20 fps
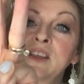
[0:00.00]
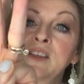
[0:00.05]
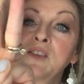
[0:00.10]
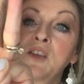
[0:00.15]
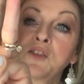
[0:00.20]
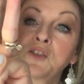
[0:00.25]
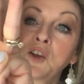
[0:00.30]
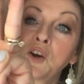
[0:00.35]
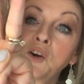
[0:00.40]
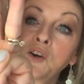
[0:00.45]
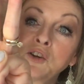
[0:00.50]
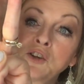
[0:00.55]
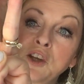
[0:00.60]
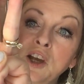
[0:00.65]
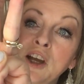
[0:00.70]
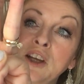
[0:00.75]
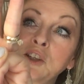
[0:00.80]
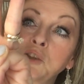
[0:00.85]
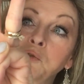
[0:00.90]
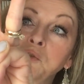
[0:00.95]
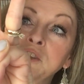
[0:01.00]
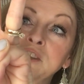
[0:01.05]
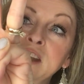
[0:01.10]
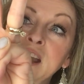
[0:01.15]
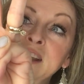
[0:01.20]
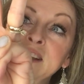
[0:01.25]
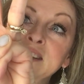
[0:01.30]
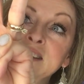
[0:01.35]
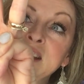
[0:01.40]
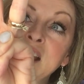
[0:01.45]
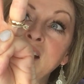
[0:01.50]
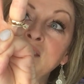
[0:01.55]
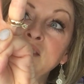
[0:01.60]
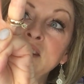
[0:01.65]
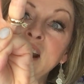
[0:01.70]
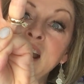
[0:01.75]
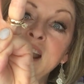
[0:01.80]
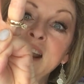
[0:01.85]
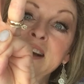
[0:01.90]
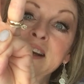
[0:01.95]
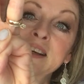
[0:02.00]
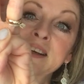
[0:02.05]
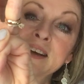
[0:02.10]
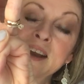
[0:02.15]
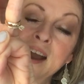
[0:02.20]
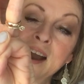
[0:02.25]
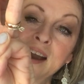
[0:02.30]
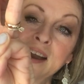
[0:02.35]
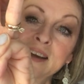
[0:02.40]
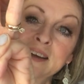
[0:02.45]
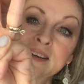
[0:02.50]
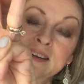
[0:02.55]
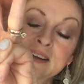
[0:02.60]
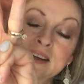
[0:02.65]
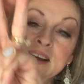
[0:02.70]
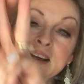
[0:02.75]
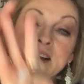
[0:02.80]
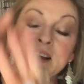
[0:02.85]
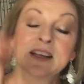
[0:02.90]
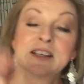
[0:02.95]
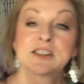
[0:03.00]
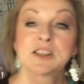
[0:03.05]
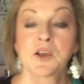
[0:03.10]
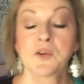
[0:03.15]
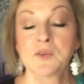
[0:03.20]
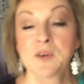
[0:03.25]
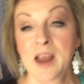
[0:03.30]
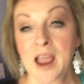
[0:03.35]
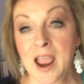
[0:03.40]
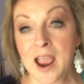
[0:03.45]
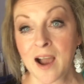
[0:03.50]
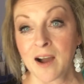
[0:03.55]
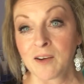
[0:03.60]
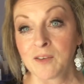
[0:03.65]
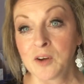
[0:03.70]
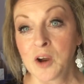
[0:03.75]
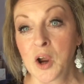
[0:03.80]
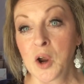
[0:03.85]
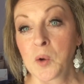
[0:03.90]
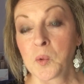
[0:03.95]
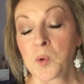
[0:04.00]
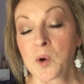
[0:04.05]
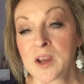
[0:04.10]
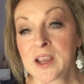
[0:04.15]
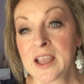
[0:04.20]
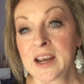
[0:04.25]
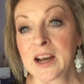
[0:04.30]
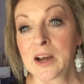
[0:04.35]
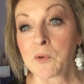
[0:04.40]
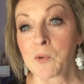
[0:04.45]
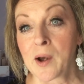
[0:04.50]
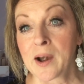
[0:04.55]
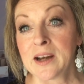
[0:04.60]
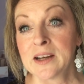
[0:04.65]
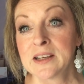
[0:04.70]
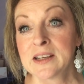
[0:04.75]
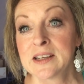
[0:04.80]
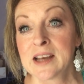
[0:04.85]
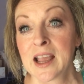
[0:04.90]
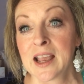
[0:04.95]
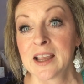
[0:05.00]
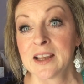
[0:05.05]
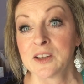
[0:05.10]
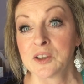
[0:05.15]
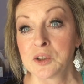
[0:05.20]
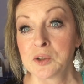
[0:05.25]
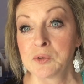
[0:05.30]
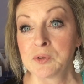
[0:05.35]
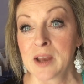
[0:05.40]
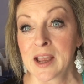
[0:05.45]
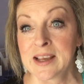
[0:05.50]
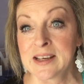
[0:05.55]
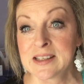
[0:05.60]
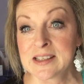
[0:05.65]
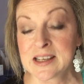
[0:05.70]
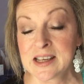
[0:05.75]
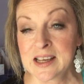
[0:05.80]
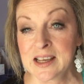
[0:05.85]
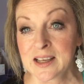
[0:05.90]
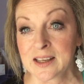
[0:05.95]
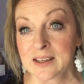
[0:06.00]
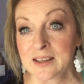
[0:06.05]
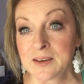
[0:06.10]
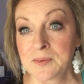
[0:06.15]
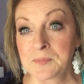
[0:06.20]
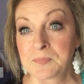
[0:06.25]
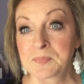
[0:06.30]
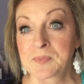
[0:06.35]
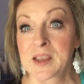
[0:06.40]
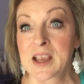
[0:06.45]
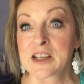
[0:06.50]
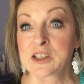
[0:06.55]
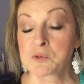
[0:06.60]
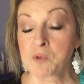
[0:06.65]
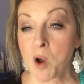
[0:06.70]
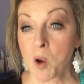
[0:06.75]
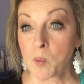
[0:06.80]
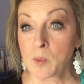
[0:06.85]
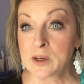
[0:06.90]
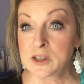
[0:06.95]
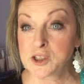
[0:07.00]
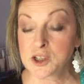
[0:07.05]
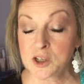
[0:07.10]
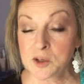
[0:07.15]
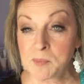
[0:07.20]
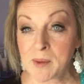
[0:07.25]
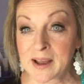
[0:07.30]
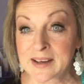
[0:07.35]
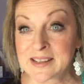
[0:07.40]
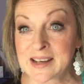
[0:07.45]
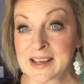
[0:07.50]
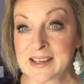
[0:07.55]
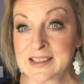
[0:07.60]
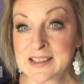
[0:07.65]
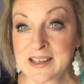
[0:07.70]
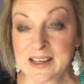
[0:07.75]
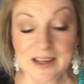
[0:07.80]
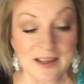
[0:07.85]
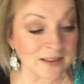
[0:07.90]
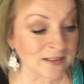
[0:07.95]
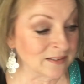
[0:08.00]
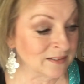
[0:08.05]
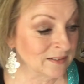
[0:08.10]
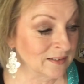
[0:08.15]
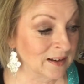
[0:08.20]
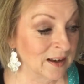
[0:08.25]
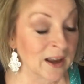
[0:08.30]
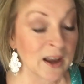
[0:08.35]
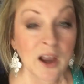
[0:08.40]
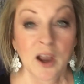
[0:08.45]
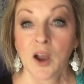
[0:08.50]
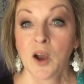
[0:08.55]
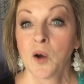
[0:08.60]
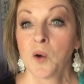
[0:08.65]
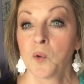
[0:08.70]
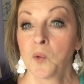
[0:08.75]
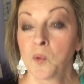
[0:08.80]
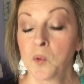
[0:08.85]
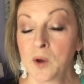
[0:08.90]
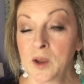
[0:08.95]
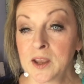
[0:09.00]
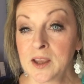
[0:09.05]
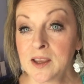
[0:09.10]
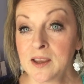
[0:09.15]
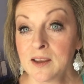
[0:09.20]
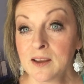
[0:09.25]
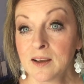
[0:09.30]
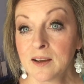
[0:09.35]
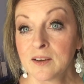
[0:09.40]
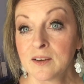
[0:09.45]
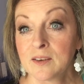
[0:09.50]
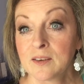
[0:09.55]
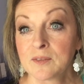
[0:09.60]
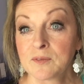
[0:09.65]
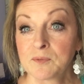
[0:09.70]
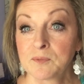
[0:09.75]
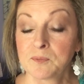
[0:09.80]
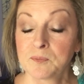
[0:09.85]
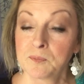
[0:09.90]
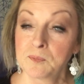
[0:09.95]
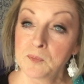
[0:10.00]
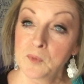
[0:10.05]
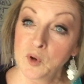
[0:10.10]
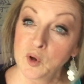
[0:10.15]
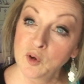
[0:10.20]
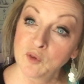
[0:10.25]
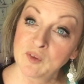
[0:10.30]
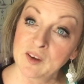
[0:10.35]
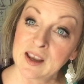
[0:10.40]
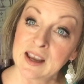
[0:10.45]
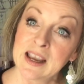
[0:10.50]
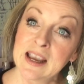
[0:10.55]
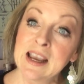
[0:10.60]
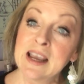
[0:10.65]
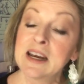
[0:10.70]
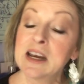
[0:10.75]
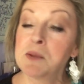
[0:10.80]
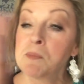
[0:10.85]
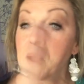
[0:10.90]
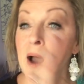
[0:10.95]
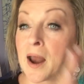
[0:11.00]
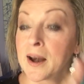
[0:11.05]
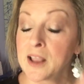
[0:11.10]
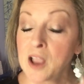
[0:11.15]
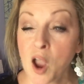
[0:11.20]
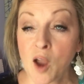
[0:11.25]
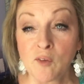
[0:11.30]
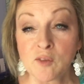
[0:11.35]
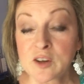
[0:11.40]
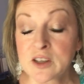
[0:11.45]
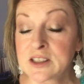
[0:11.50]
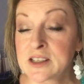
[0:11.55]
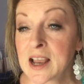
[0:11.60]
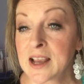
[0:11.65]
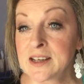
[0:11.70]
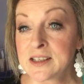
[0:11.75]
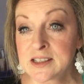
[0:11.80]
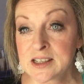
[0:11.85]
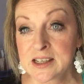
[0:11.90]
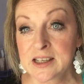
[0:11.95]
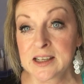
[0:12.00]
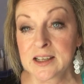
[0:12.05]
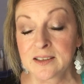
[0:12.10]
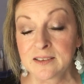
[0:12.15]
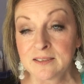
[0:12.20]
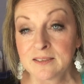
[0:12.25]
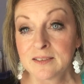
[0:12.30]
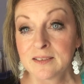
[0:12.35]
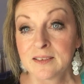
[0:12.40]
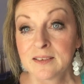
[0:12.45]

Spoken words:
then the third touch was day 7, 8, and 9. So now we're getting ready to do day 10. Guess what we do by day 10? We move anybody over to day 10